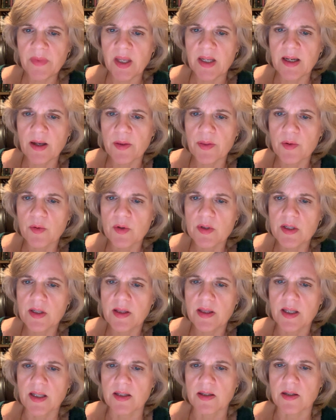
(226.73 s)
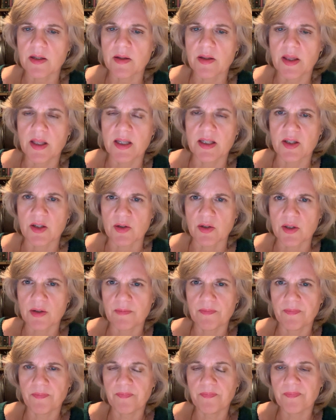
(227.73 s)
Now, thorns and thistles,
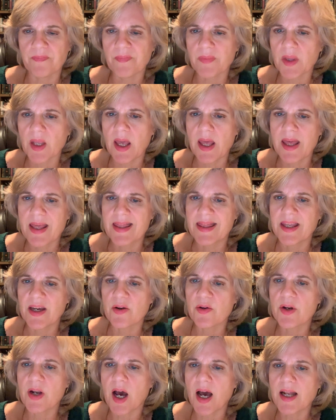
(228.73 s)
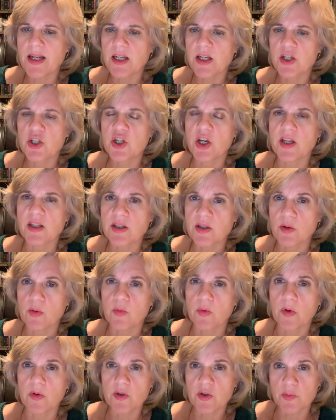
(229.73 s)
they're not just
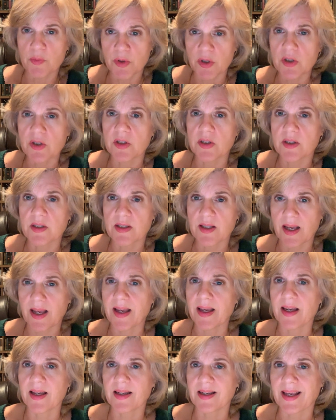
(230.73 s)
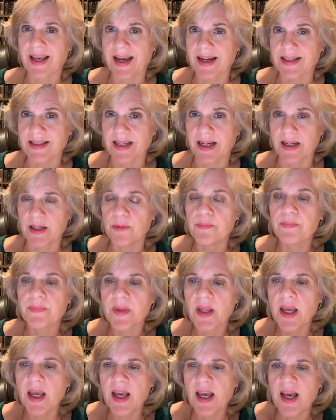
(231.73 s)
rose bushes and cacti.
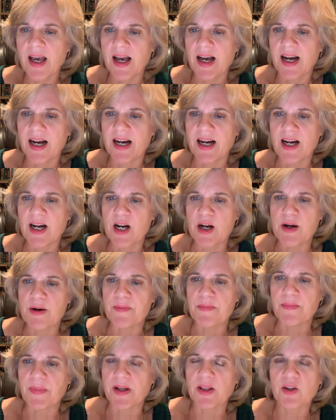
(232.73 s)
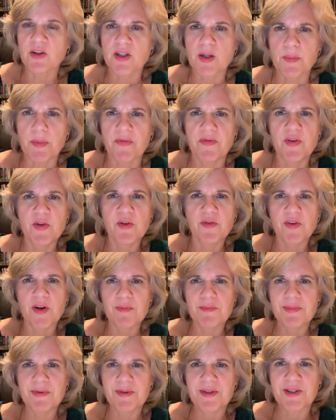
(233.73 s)
I looked up a few of
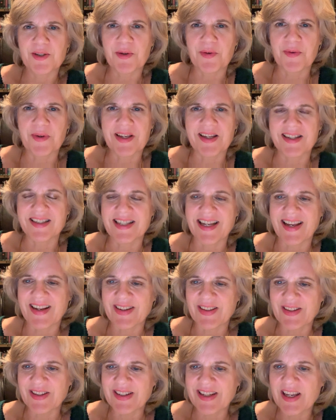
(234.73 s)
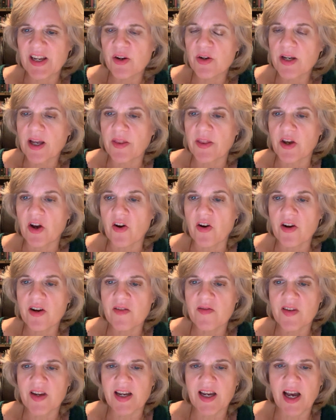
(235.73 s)
them so we could take a look here. Now, the Ark
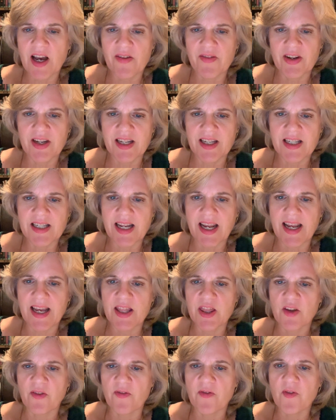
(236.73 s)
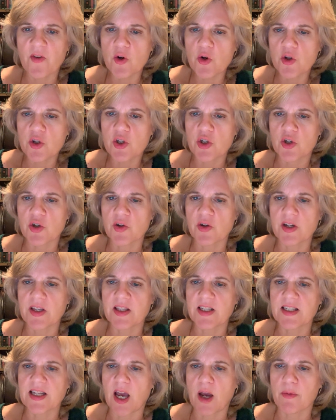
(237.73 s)
of the Covenant and the furniture in
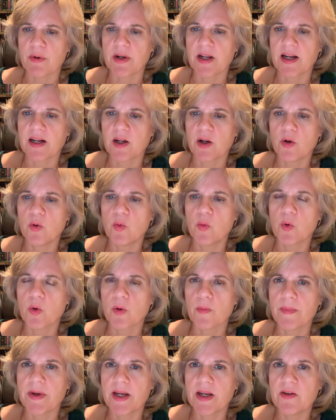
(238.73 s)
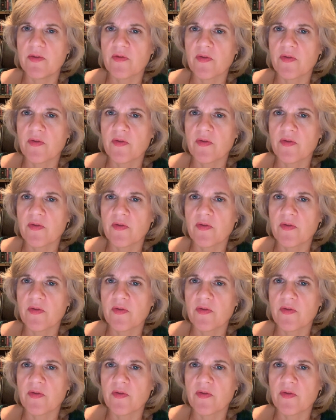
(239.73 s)
the tabernacle were made